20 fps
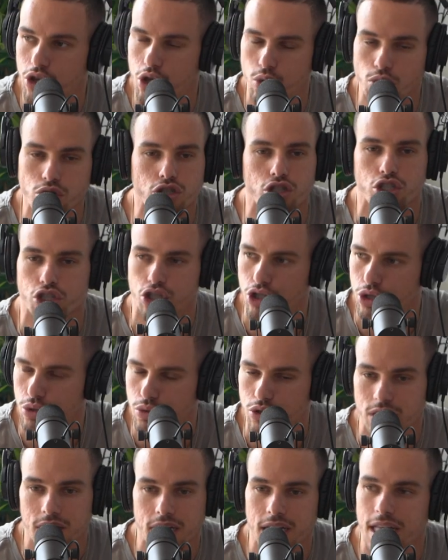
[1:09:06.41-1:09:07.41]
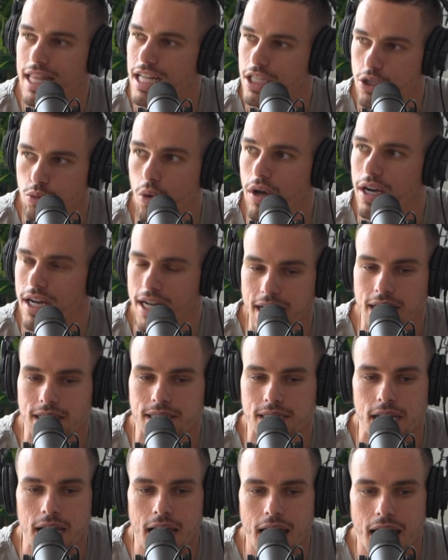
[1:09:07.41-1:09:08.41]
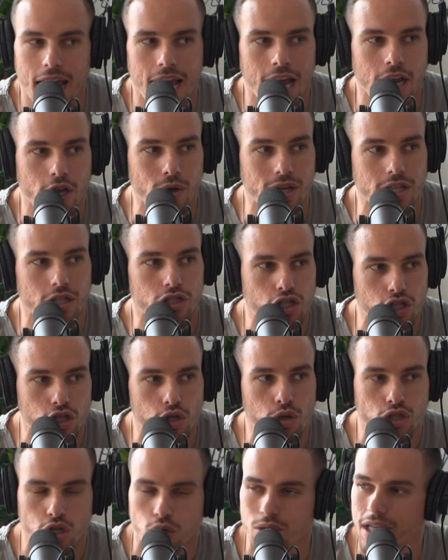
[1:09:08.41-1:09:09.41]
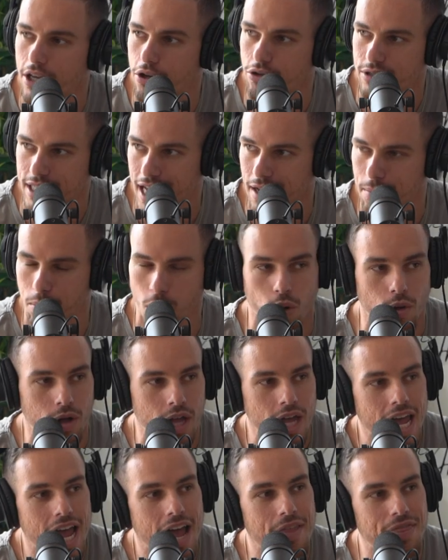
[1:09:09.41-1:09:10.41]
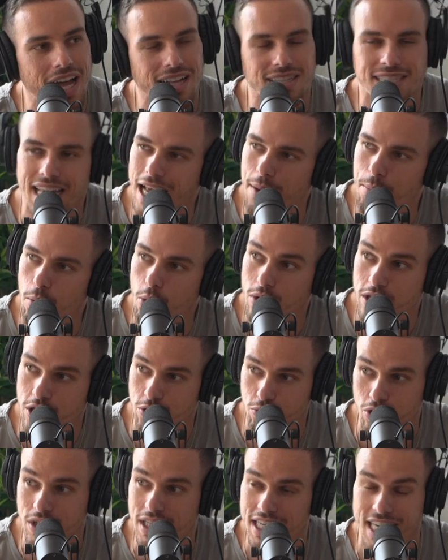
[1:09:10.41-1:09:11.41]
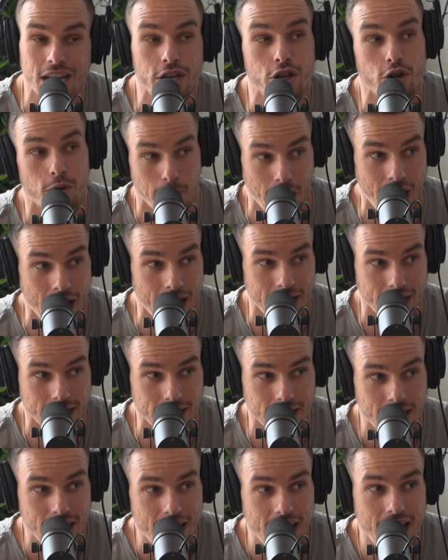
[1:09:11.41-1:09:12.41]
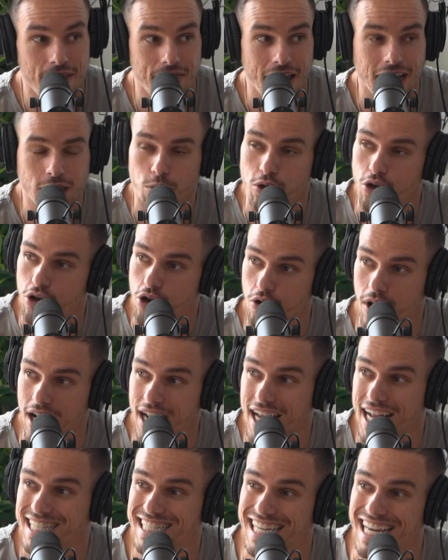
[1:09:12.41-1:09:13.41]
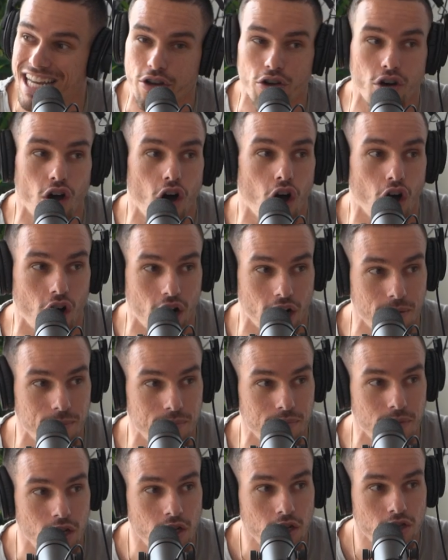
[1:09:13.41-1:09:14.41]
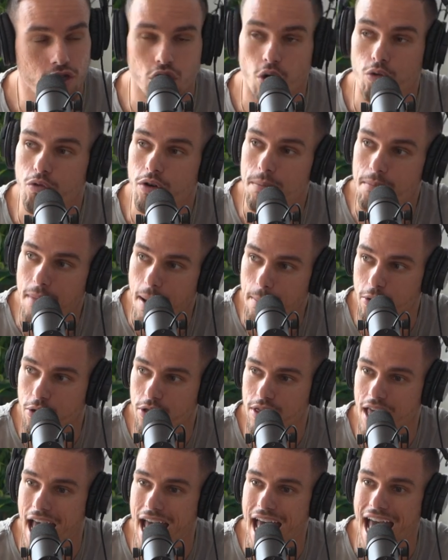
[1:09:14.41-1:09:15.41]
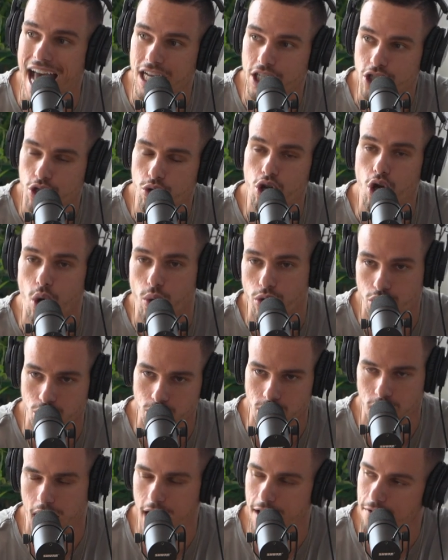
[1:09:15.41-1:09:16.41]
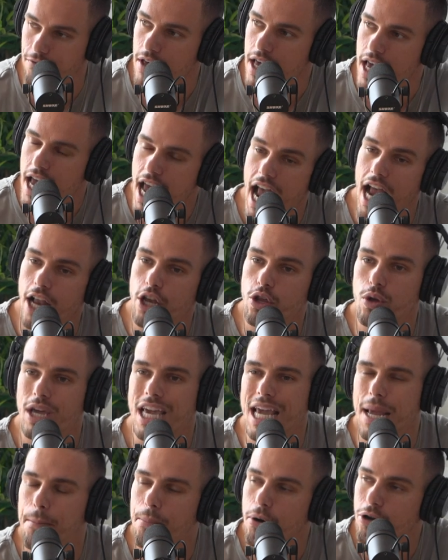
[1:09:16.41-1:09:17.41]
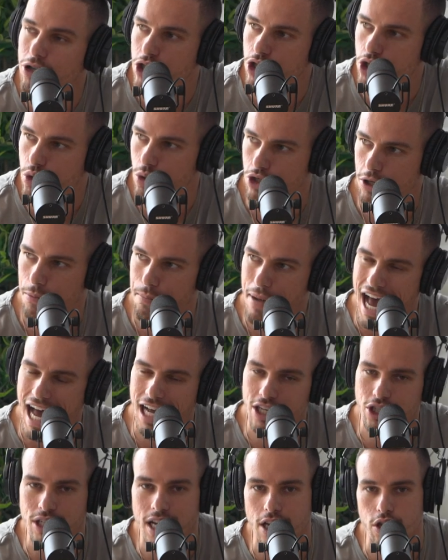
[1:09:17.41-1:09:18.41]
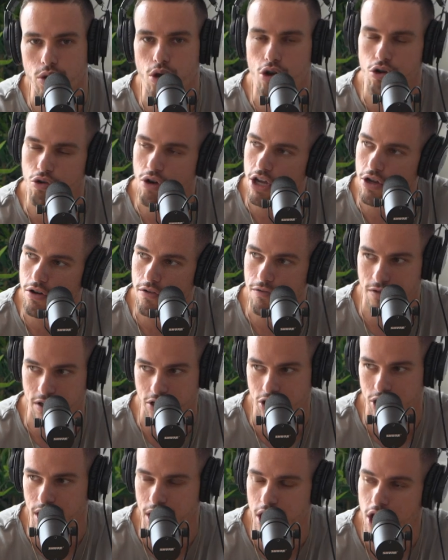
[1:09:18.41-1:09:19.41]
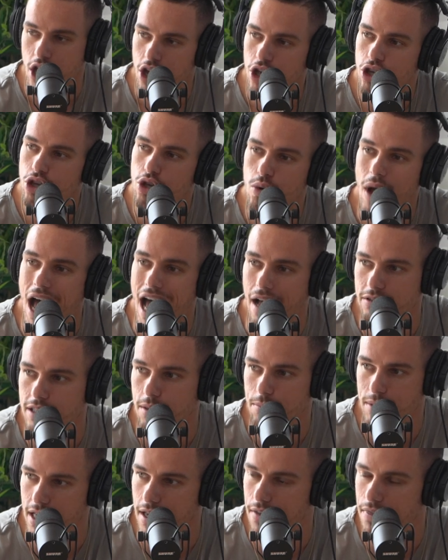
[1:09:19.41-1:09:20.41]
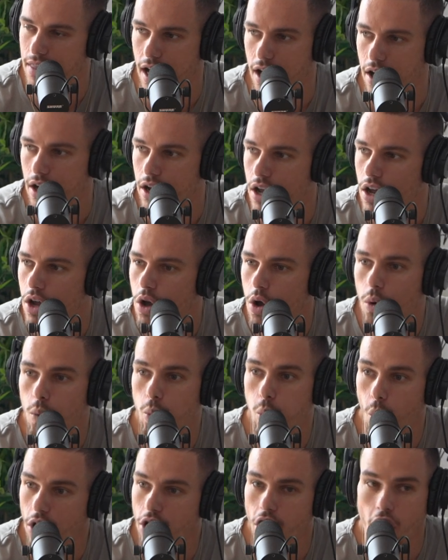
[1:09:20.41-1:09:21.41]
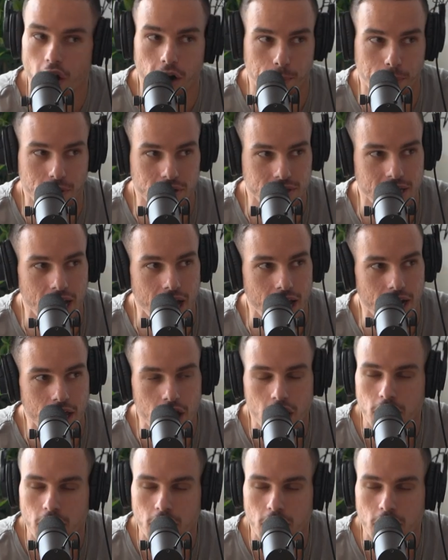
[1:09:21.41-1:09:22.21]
You just choose. That's what it is, and you get yeah. to choose who's at your table, and that table is really in your mind, and that's what you're creating. It's in your heart. So remember that as you go through life and you keep pushing towards your passion and you create your vision, you have something in there, 100%.